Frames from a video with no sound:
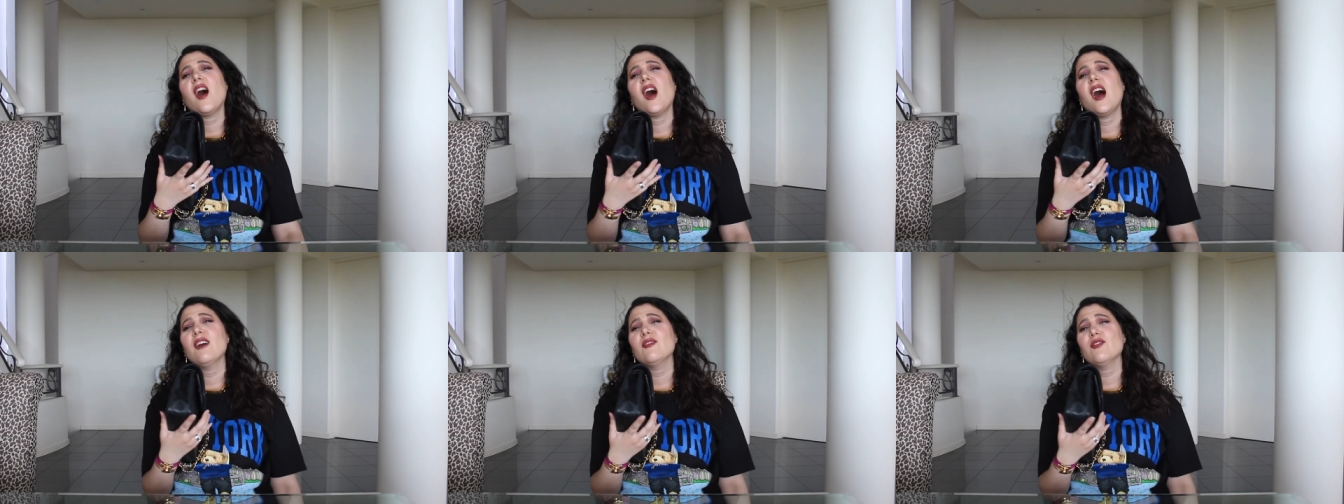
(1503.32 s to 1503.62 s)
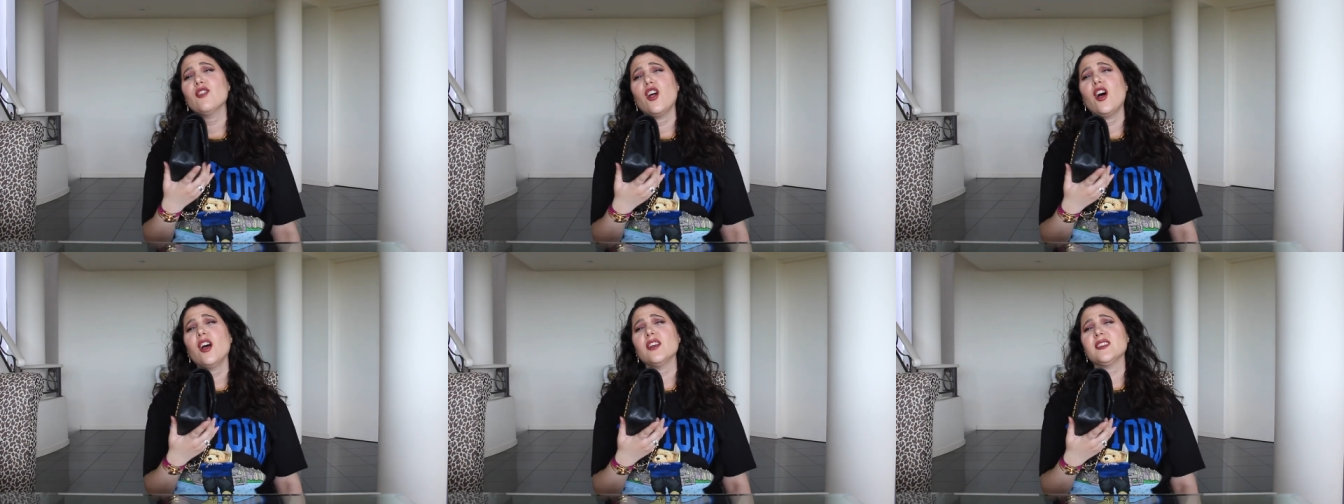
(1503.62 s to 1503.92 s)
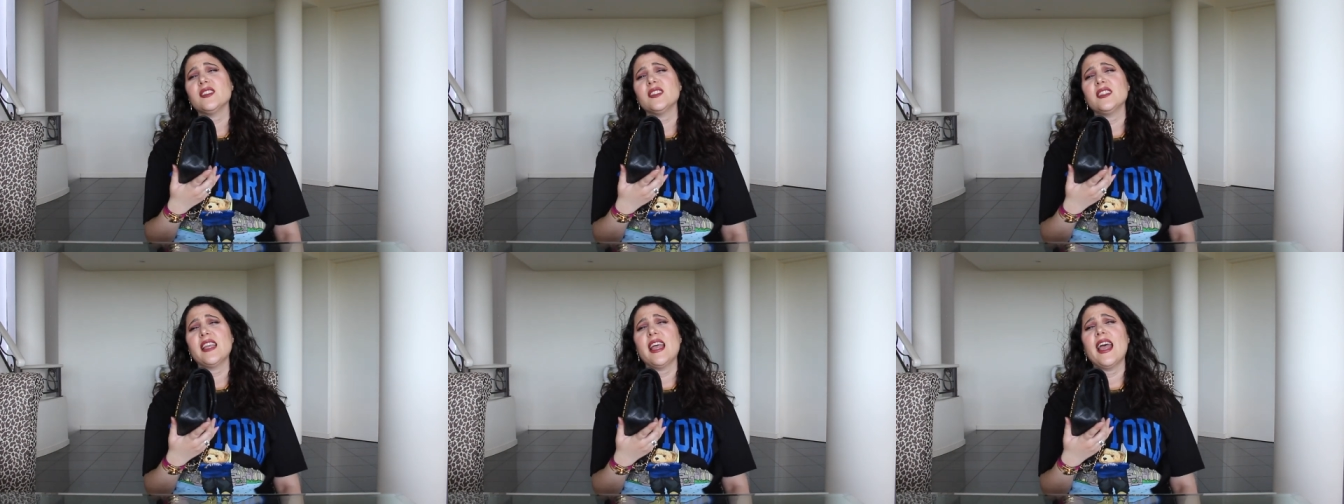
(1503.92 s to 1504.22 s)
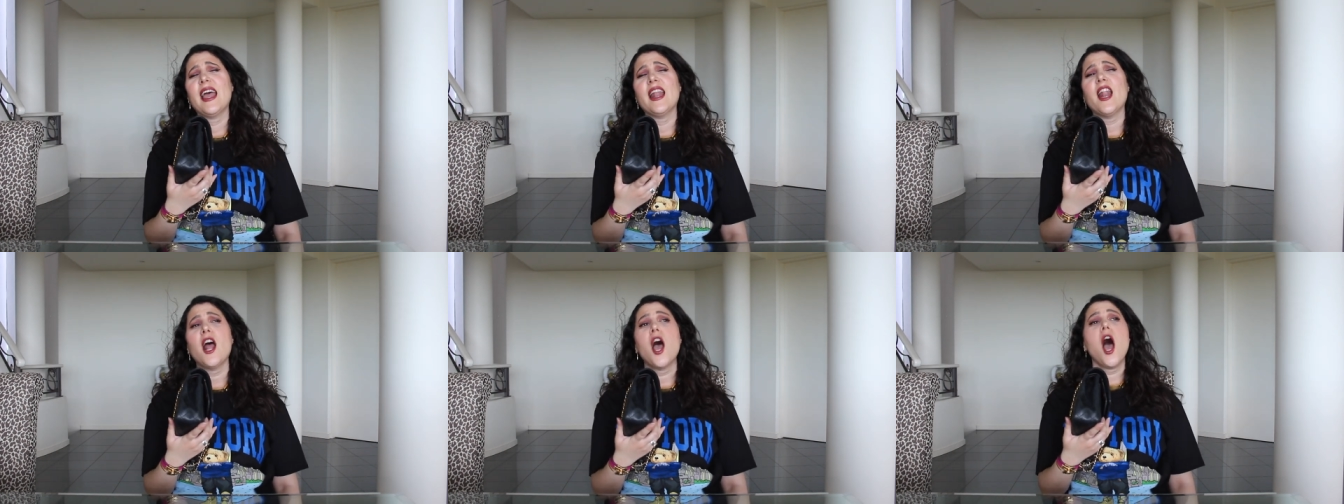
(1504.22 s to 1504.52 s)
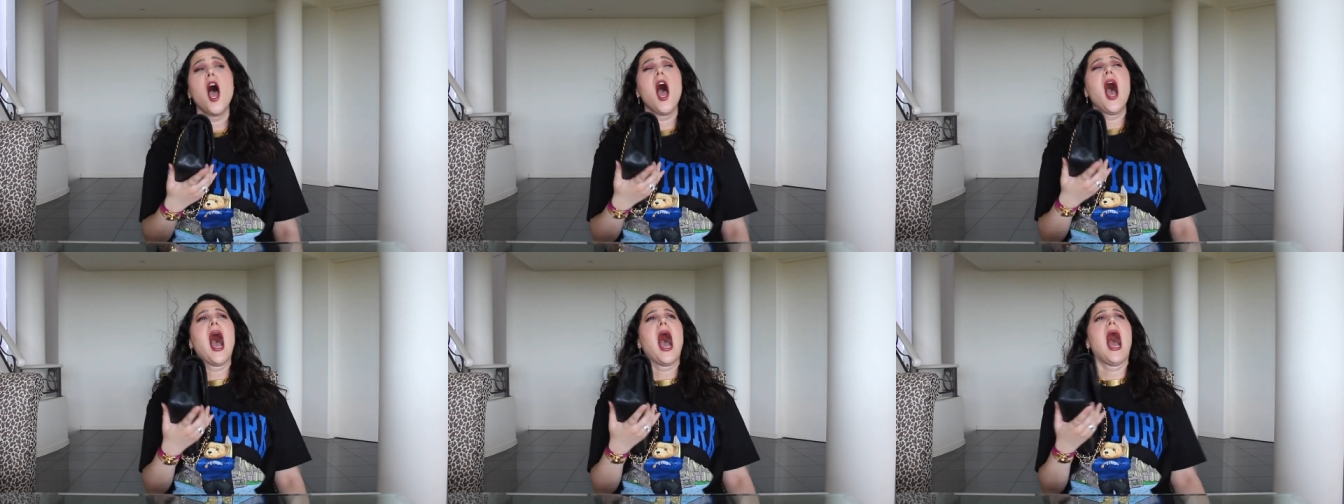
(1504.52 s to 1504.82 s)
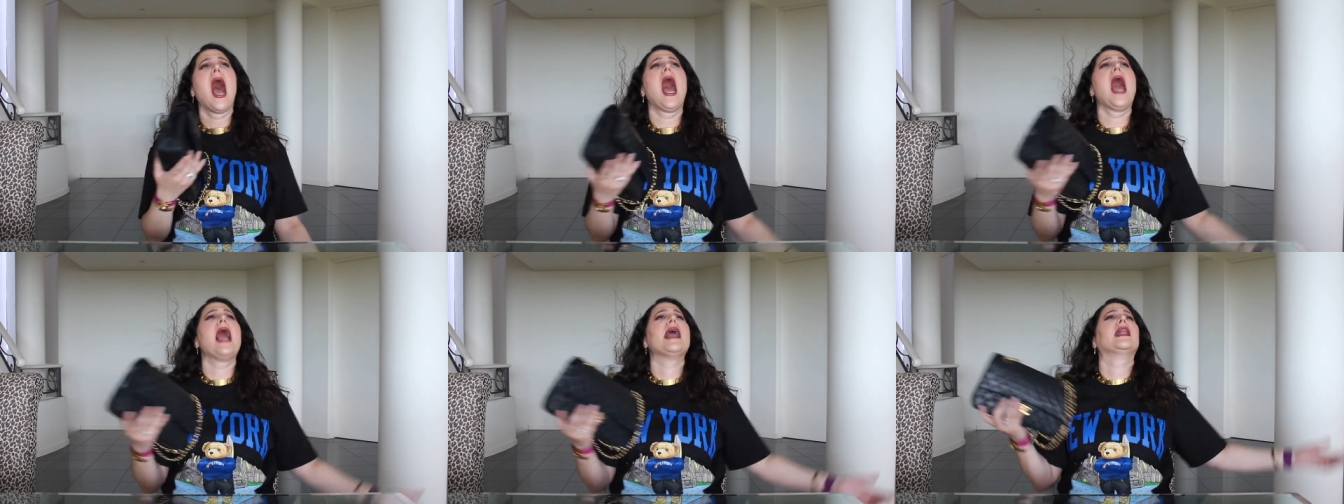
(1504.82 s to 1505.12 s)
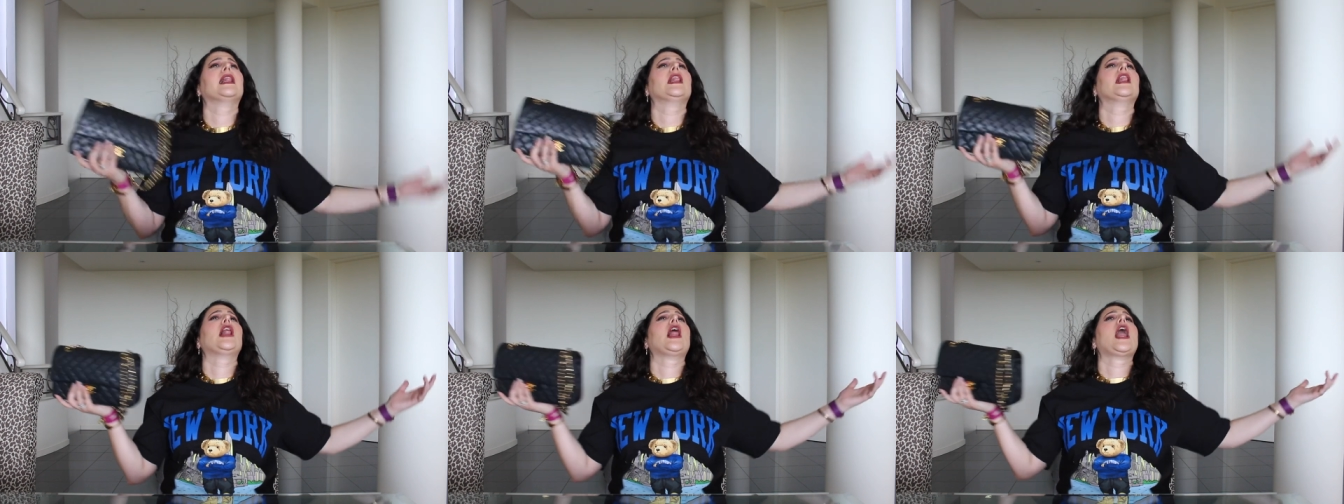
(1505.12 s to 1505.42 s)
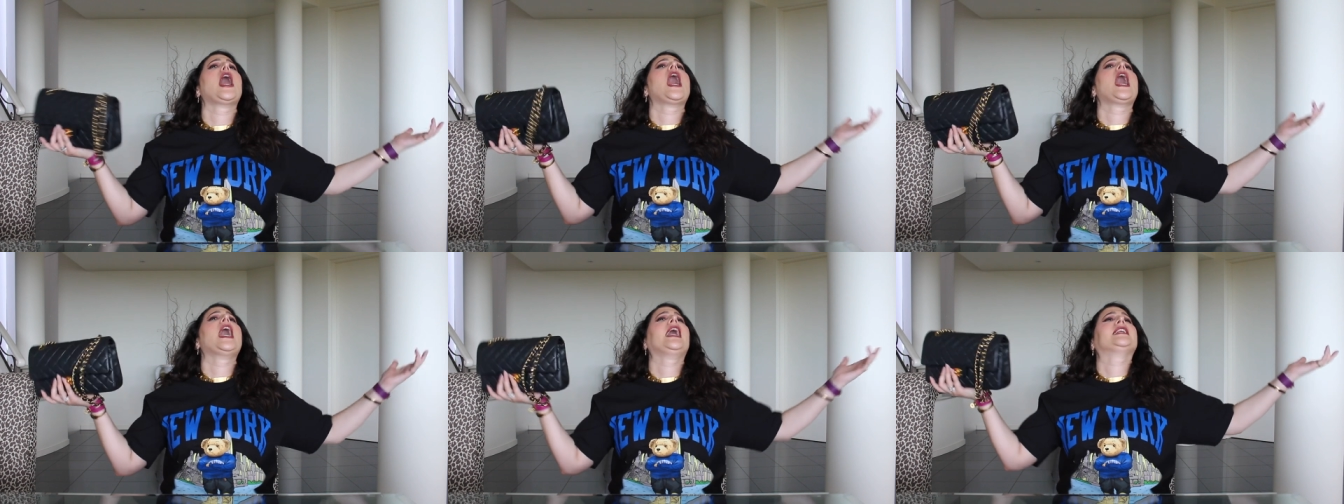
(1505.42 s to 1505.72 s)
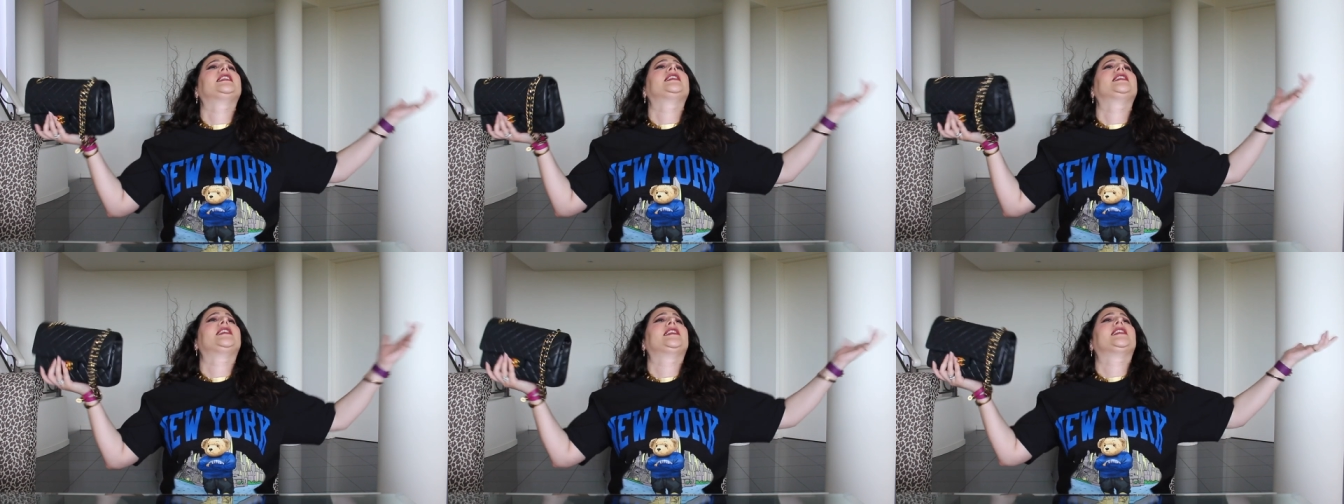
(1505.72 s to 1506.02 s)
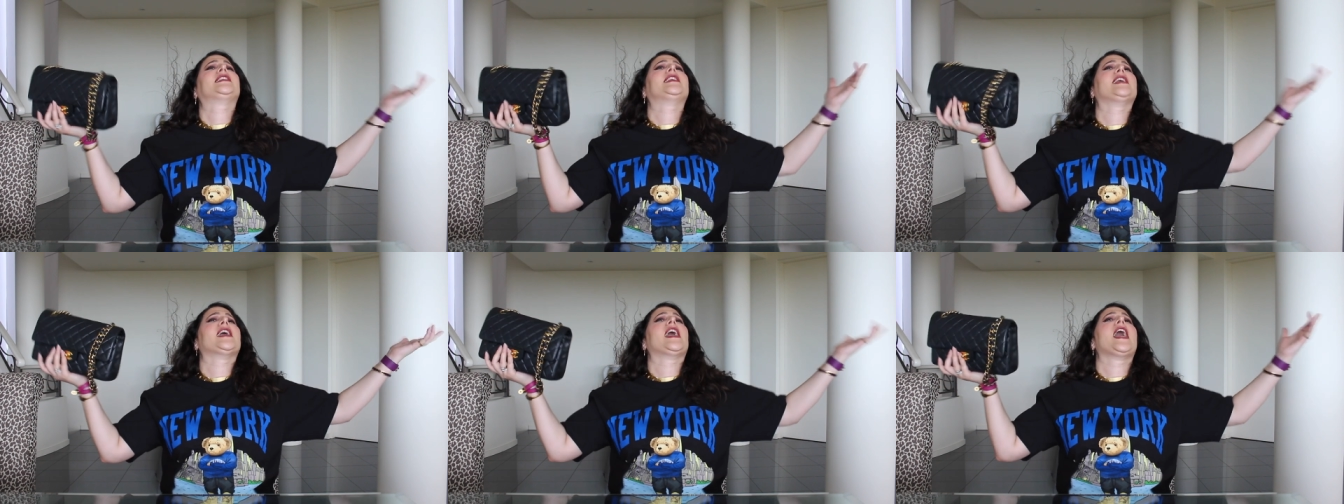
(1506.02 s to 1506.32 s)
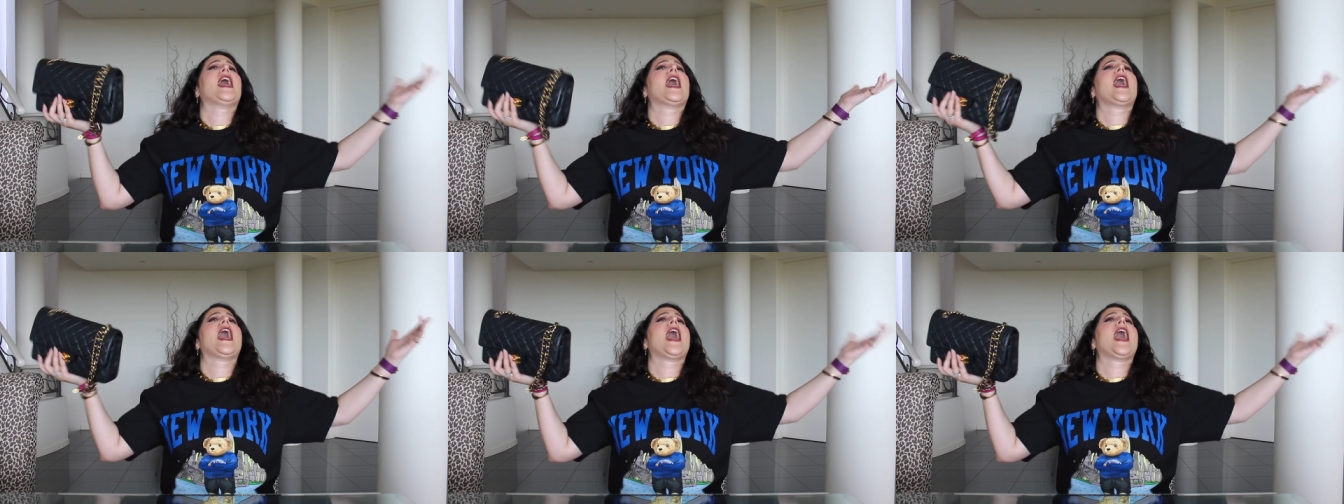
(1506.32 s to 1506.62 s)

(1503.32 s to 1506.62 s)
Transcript: I've lost it. I lost it!